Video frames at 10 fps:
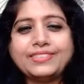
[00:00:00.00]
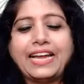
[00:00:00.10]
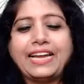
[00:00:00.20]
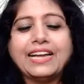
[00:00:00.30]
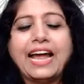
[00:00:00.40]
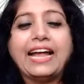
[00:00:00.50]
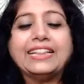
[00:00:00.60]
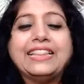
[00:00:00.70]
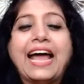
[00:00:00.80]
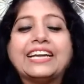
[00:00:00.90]
Right?
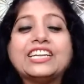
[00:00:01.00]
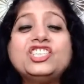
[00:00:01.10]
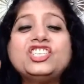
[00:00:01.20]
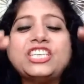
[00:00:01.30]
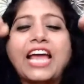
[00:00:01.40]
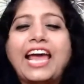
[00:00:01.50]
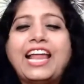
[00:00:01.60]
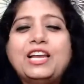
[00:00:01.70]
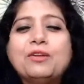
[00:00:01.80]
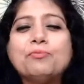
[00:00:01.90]
And that is
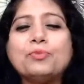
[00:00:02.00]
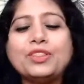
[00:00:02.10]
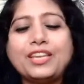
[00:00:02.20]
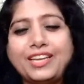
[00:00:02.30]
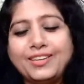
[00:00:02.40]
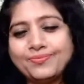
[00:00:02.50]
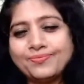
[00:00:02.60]
Shail Putri,